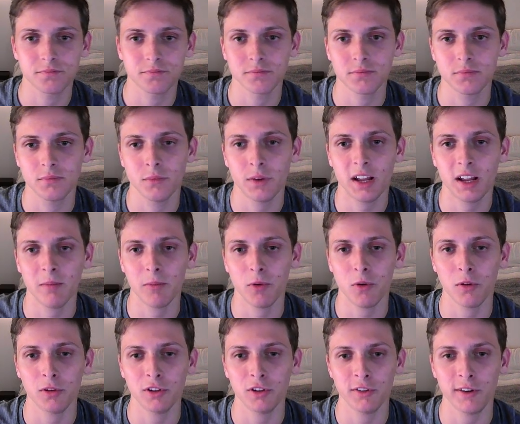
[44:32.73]
When I'm
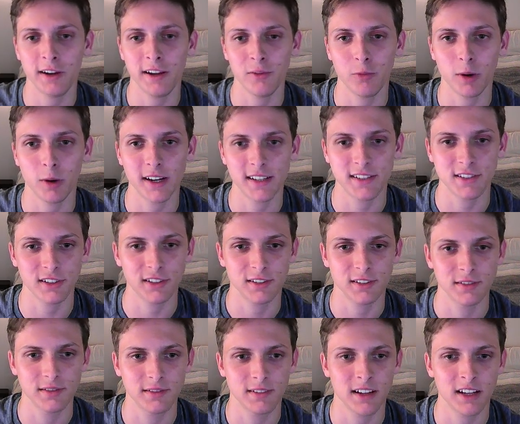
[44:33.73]
older and wiser.
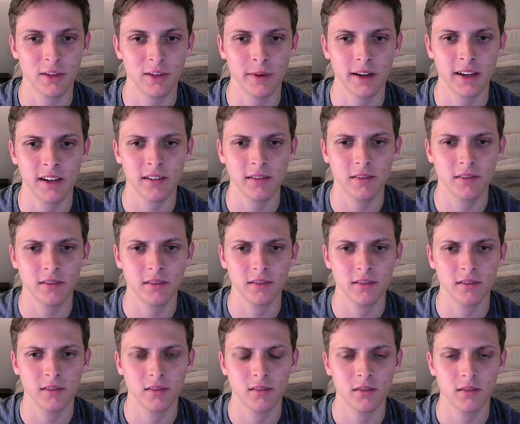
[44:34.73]
Anyway,
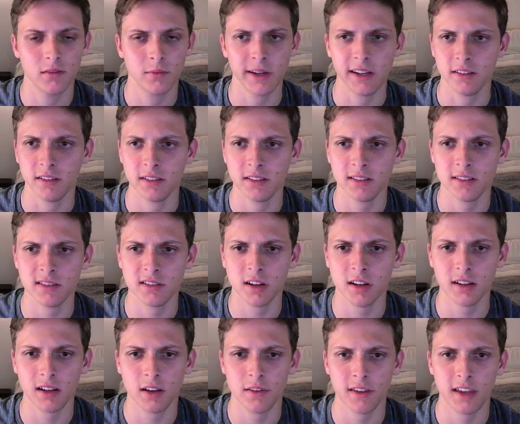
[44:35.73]
wait, is this
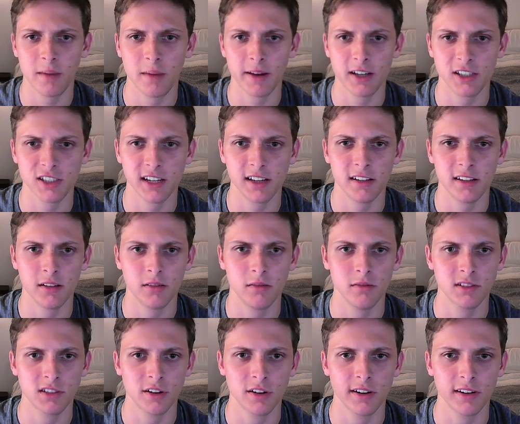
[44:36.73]
not how the game actually ended?
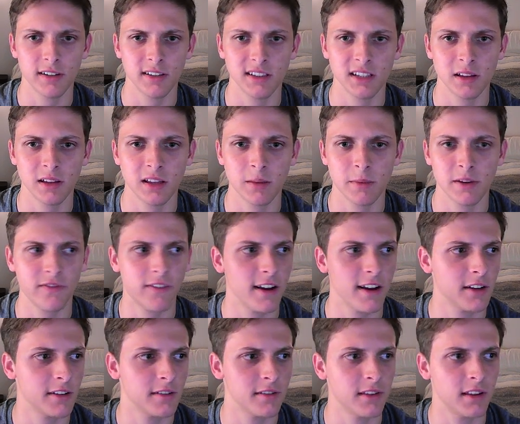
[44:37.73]
Sorry, let me find
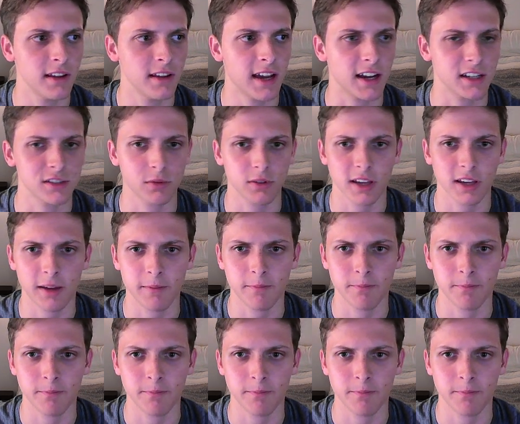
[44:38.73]
the actual game.